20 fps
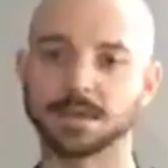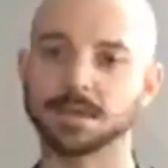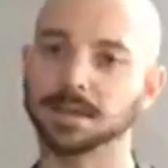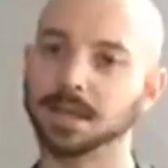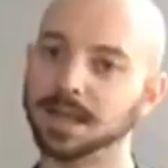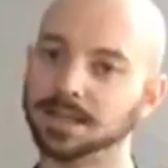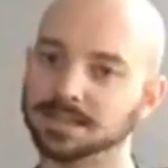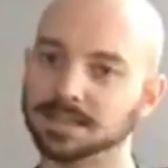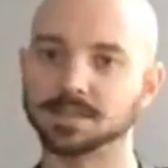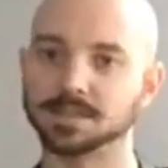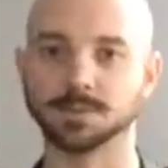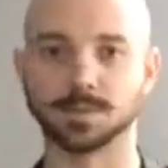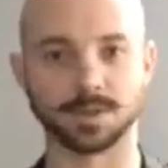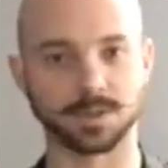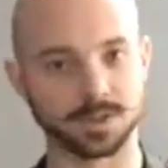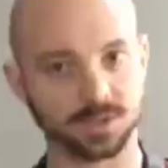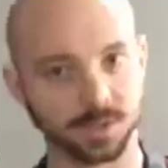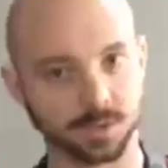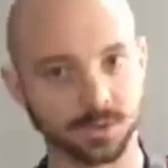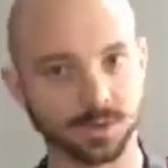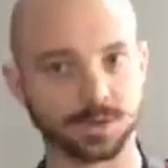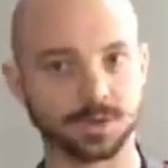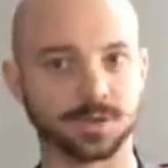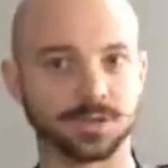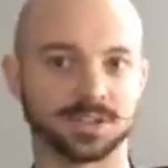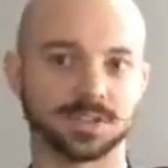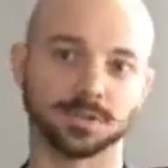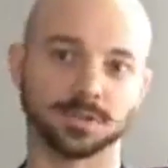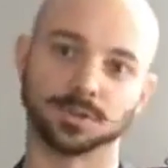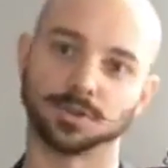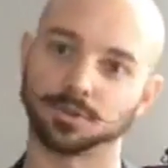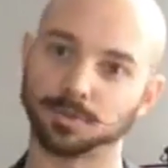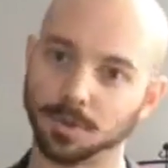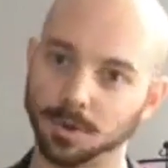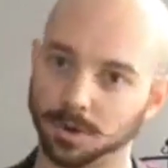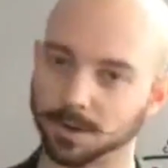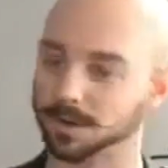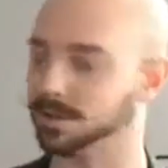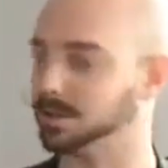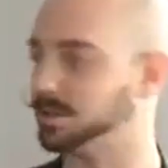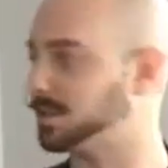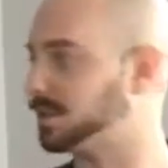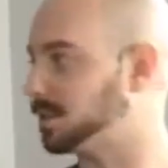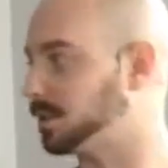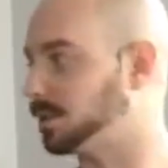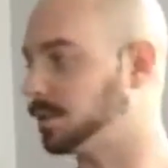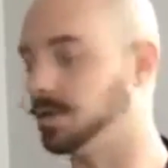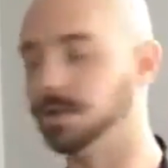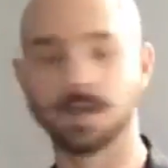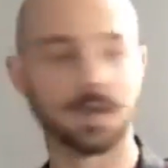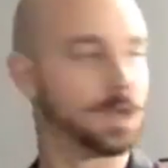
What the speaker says: closets with doors and drawers and